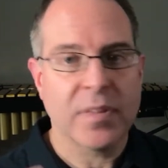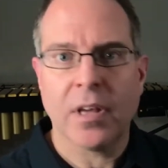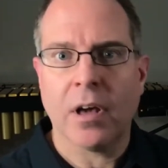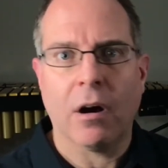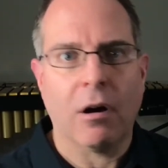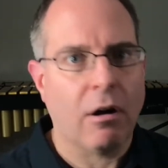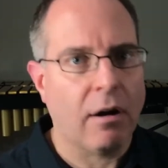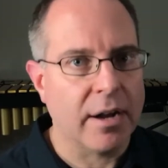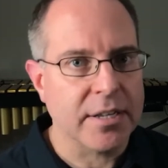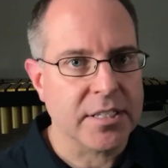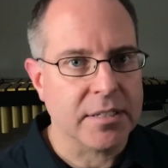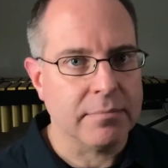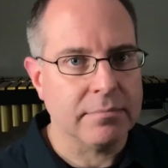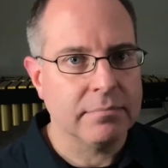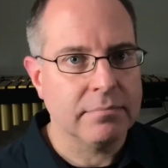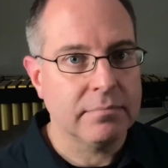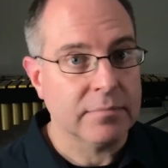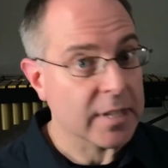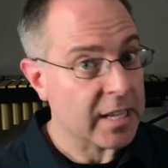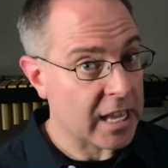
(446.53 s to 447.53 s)
awesome.
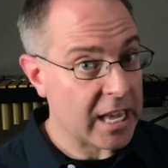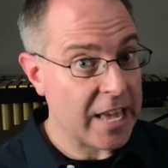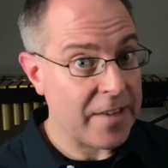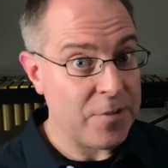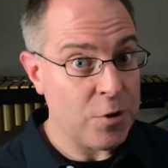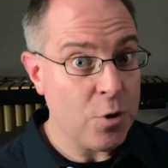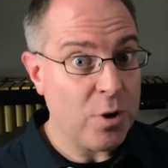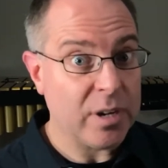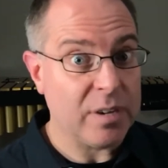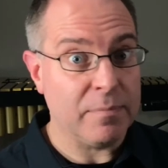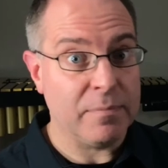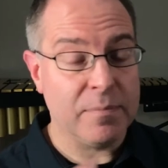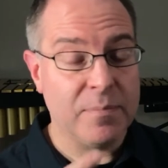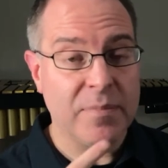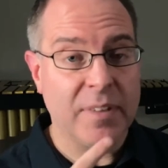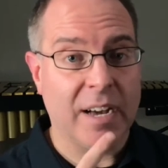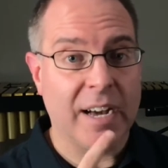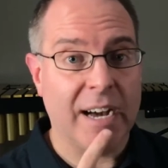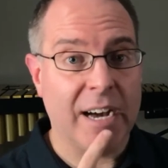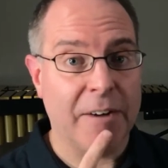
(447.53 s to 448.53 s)
If you can
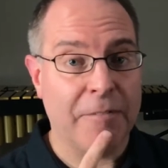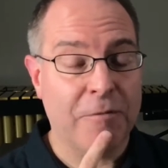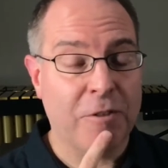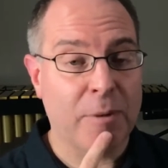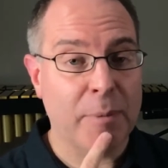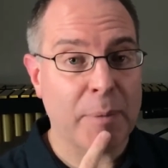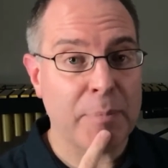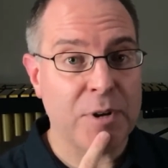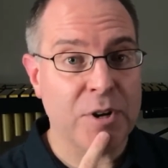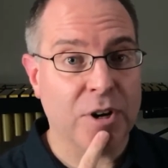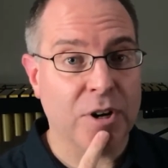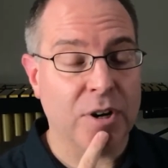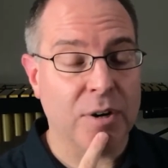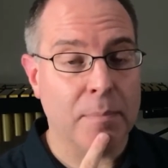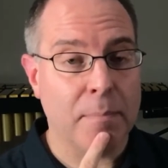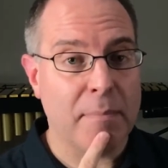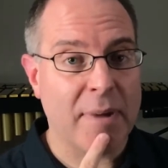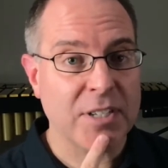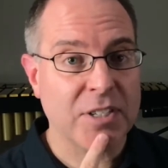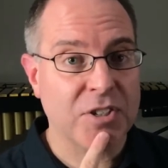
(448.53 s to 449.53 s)
firm up your
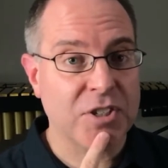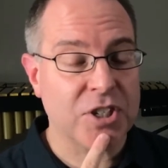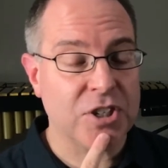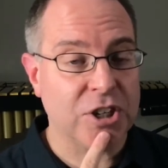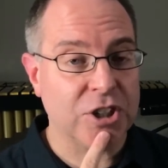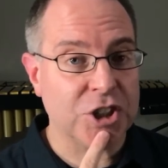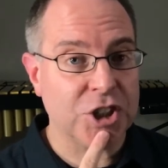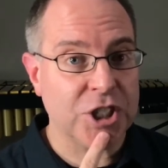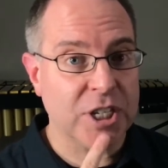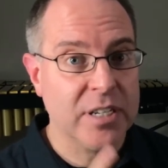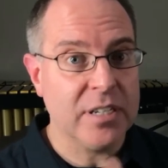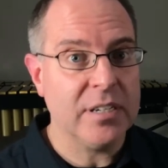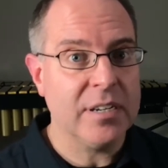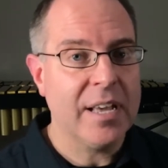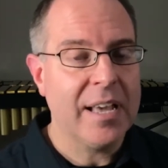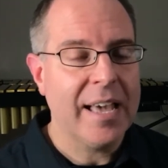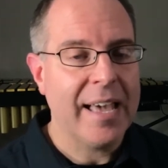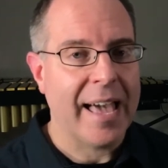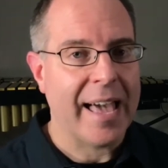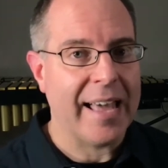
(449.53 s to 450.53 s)
muscles in your chin
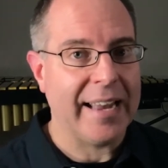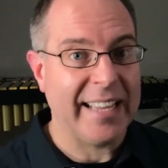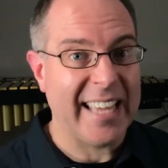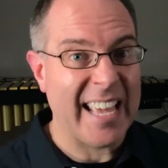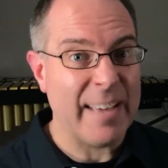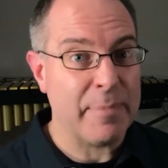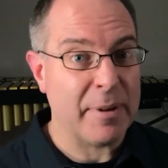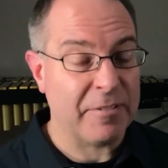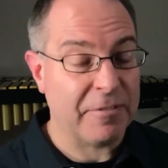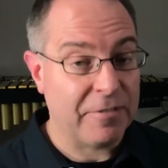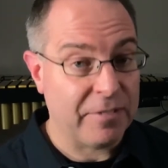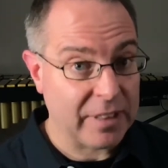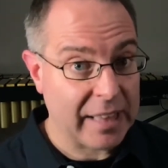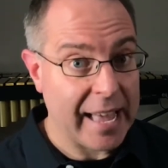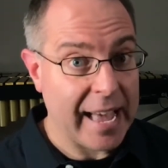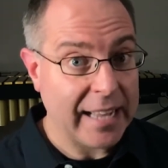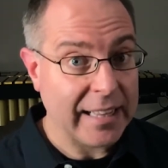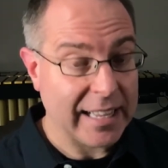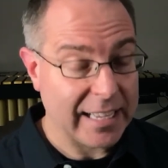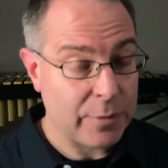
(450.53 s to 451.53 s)
and keep it
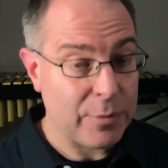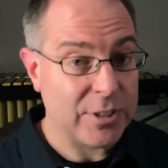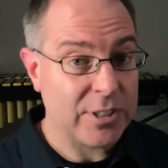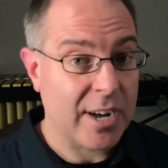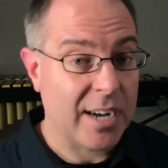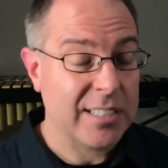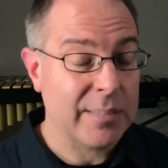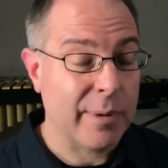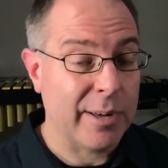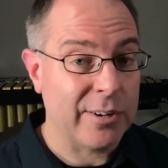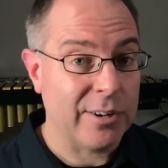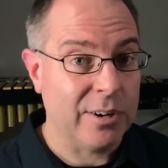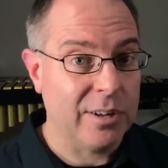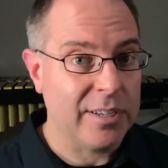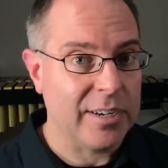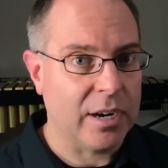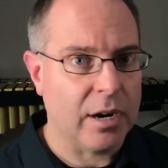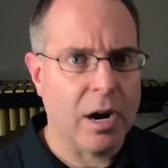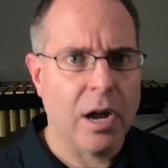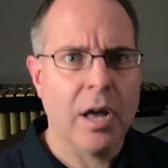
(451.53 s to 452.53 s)
flat like we talked about
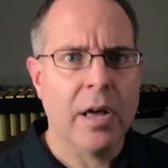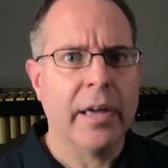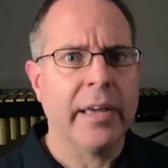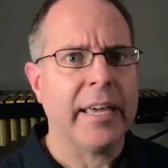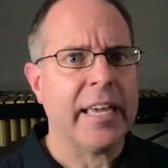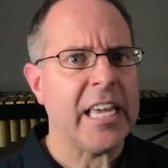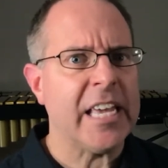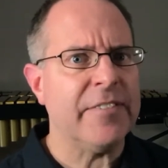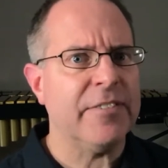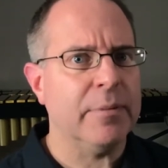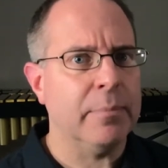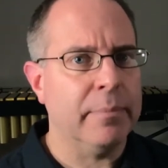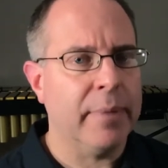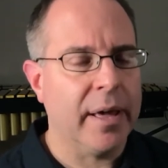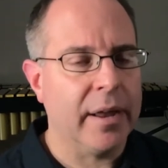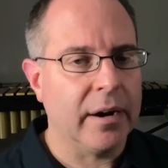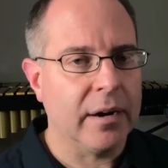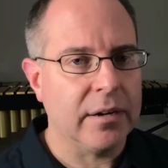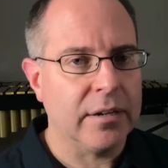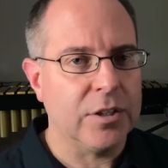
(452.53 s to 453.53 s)
earlier, even
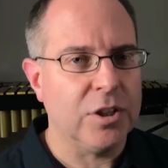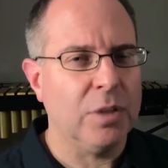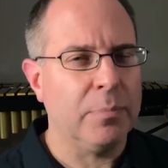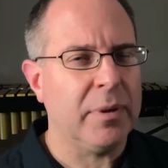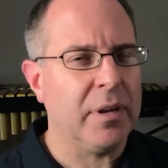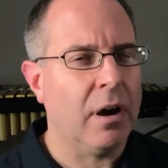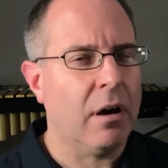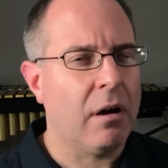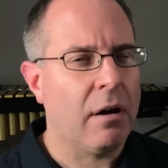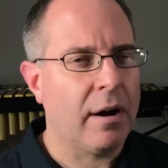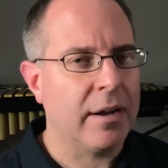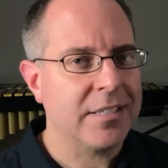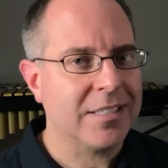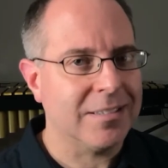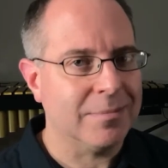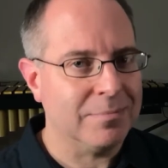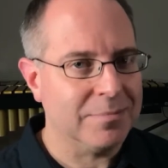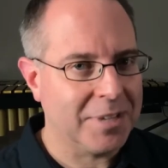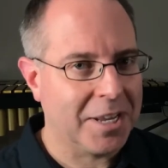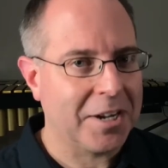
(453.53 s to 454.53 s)
better. You'll be
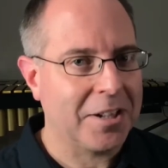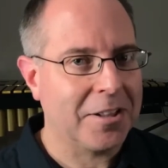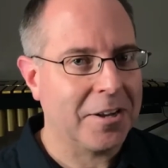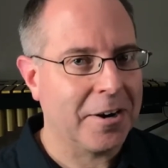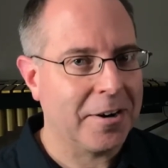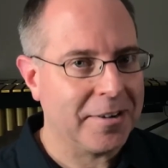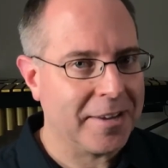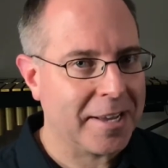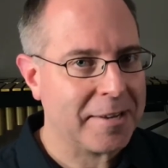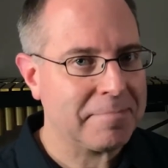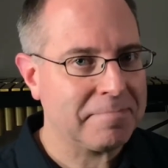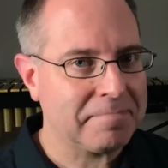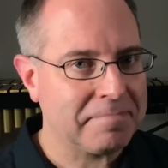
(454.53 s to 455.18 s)
awesome at clarinet.